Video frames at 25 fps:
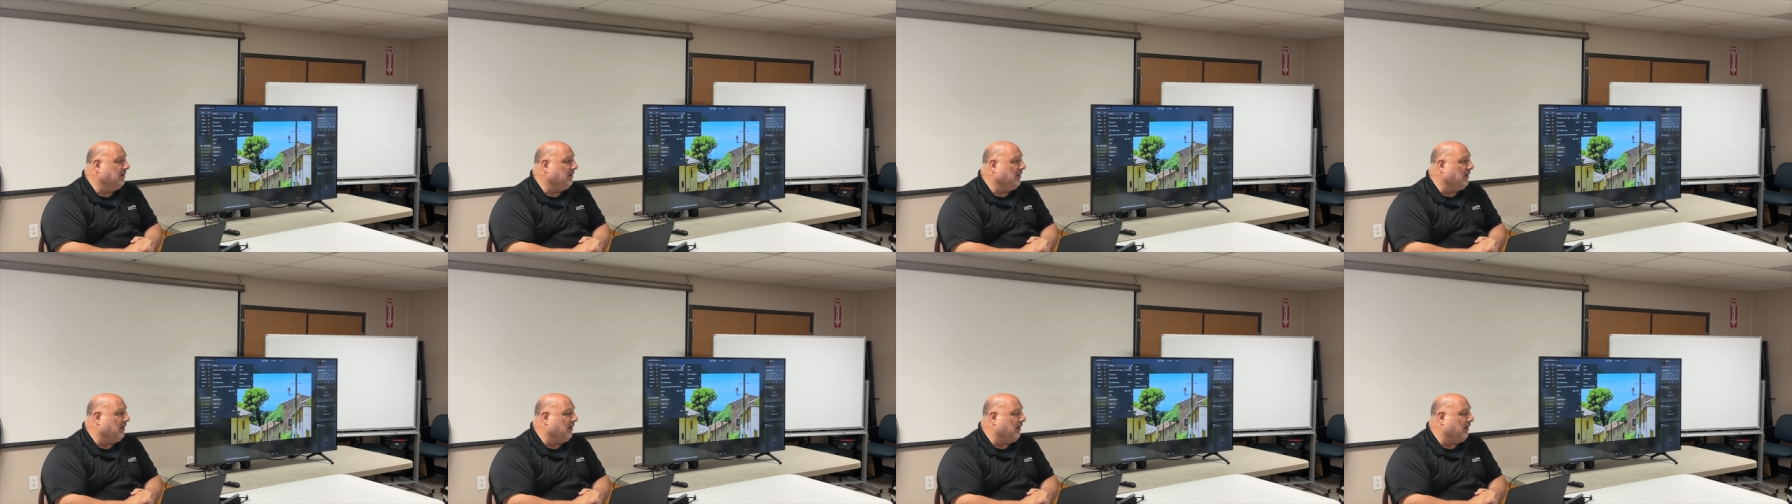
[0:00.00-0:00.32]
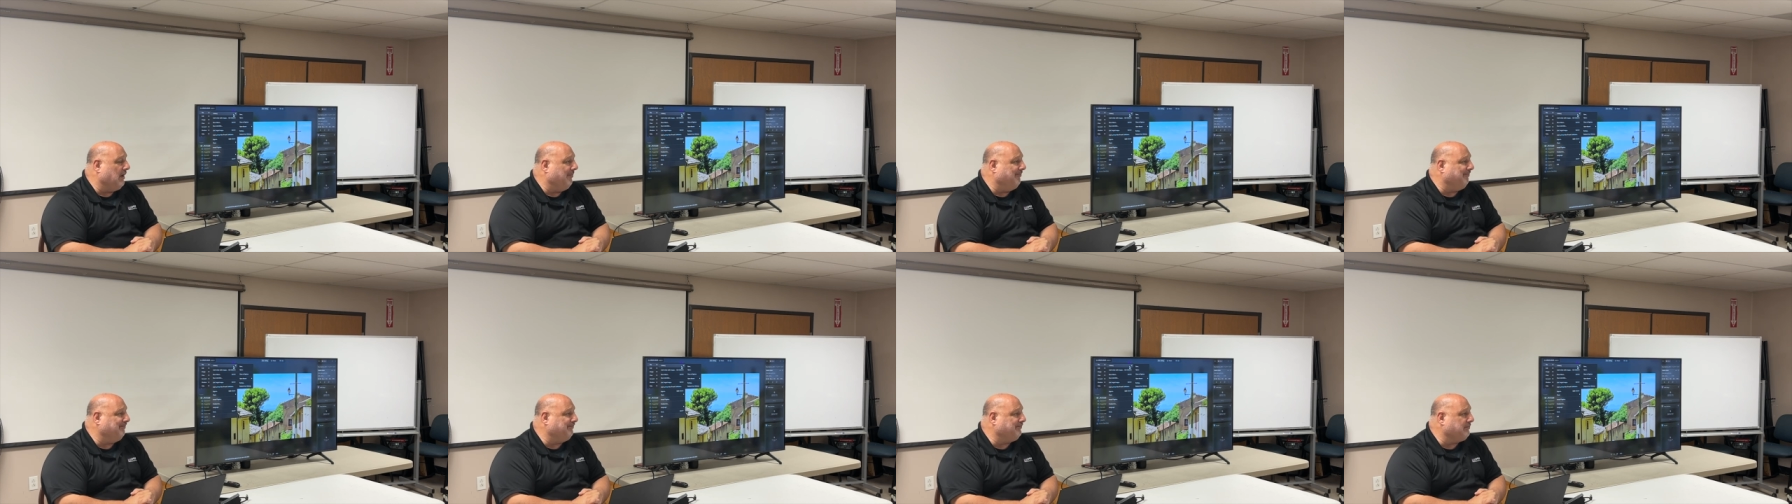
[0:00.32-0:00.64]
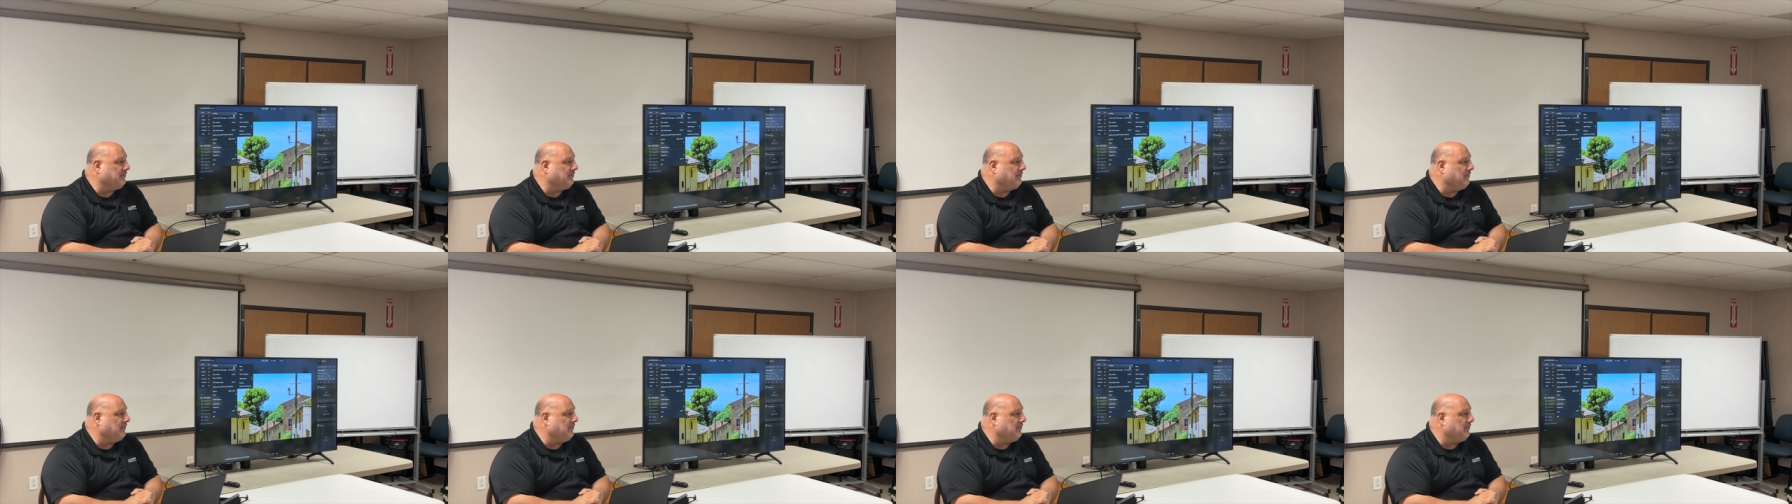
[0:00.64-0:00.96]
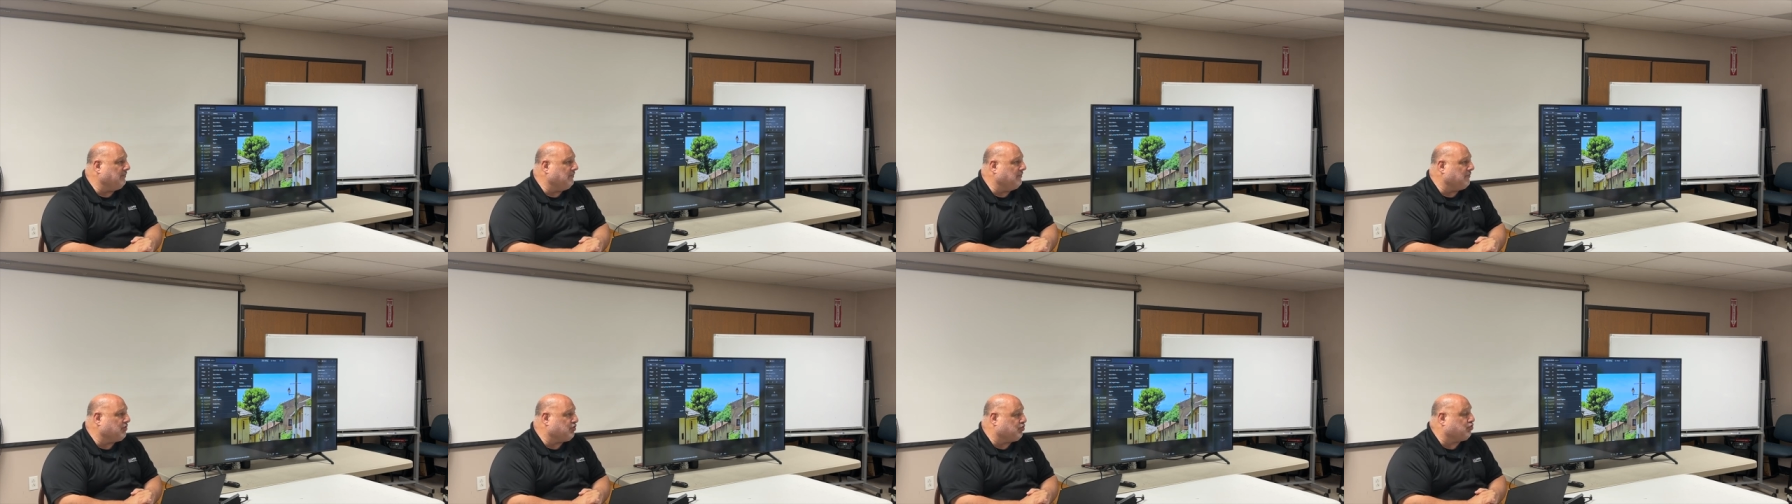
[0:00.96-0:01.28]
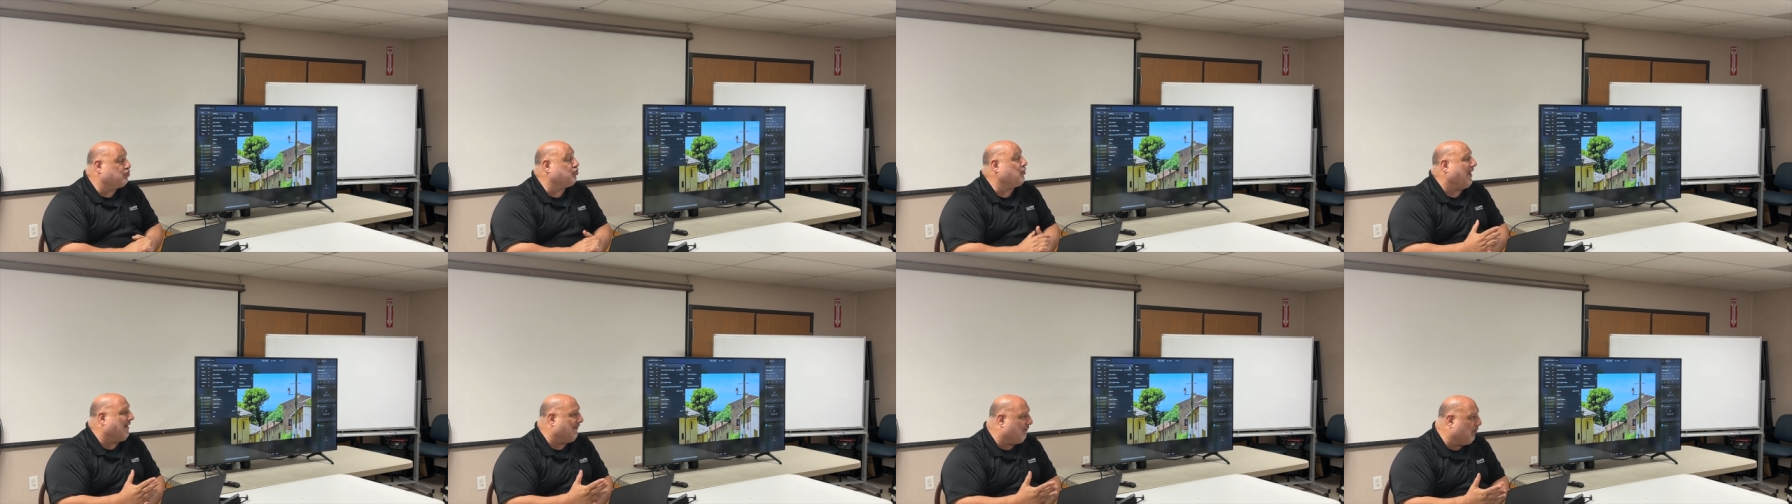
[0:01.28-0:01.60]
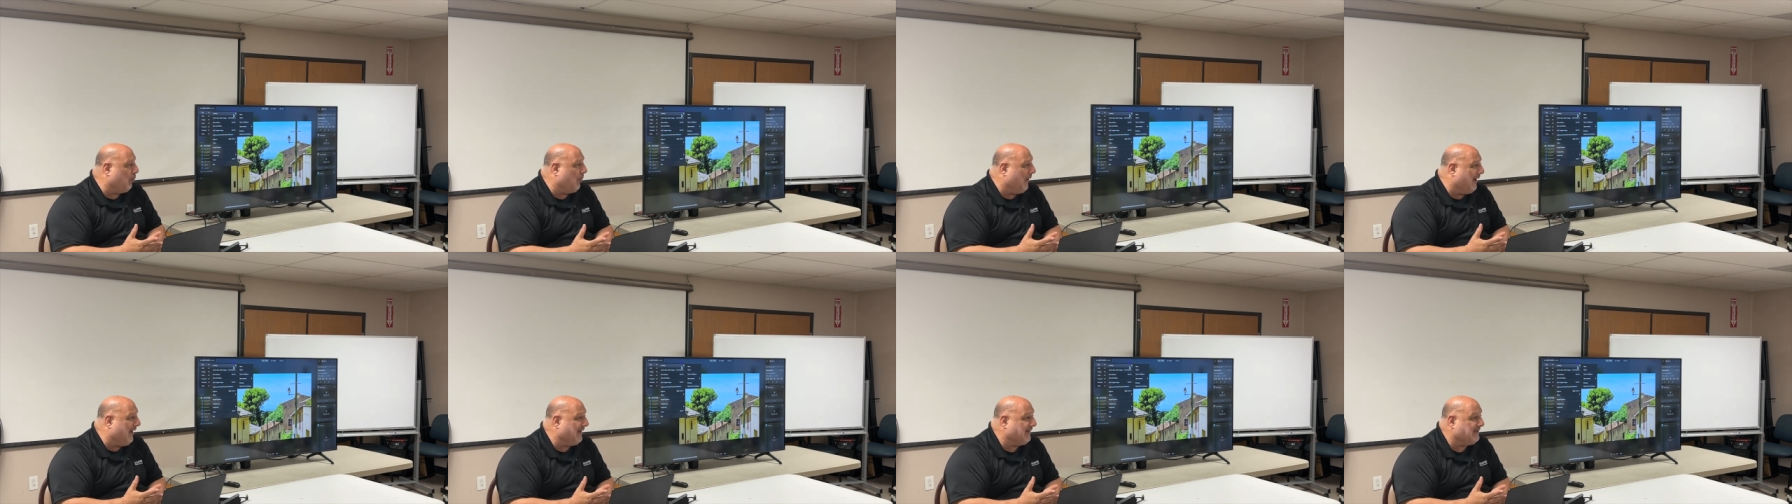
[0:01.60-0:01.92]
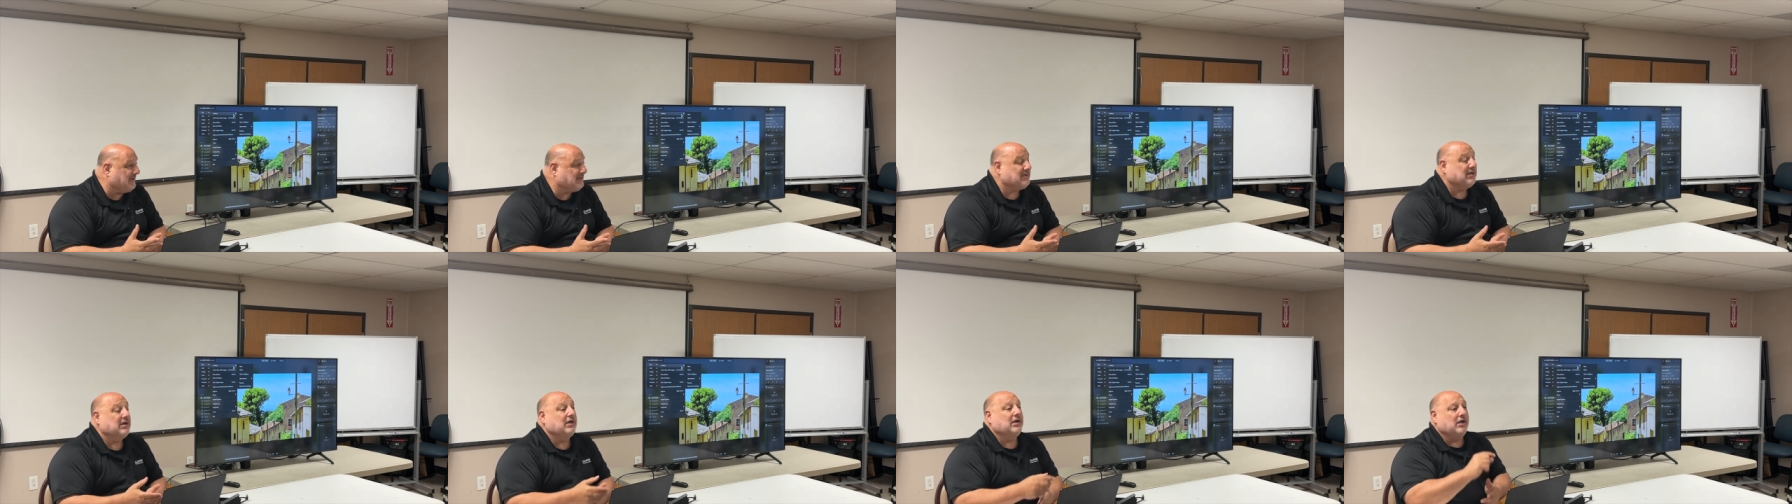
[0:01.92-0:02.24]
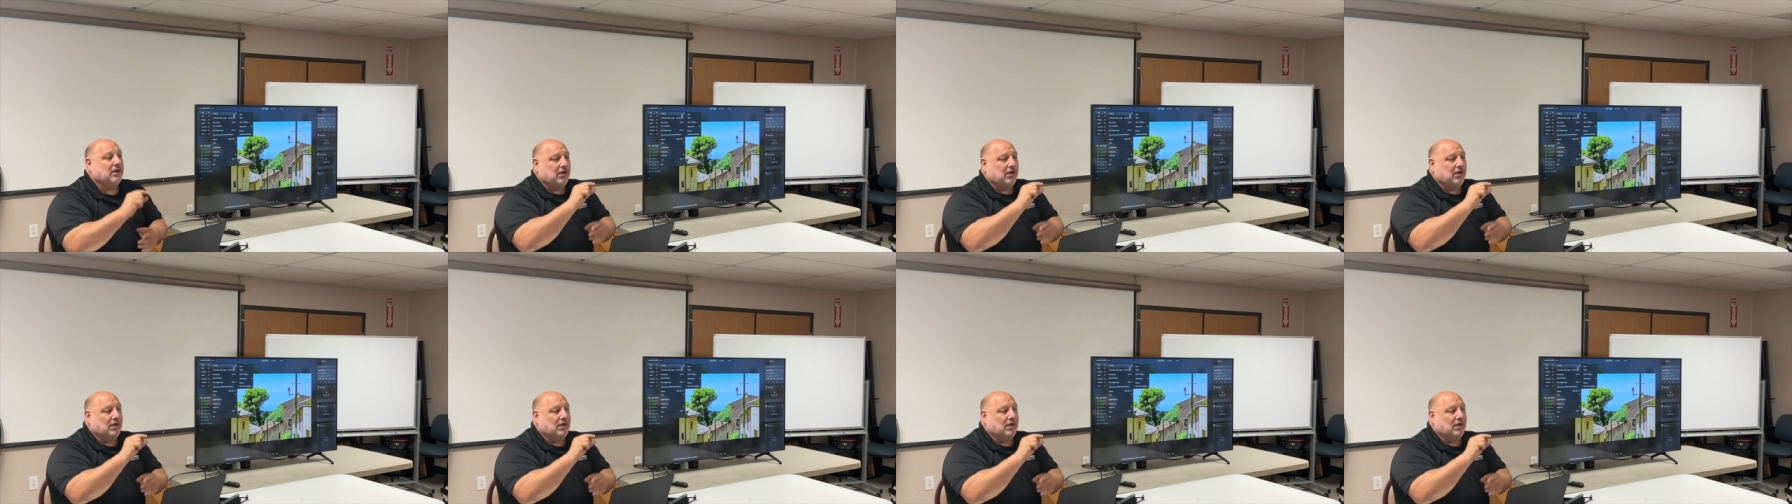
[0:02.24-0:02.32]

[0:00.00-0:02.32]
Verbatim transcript: um, travel wise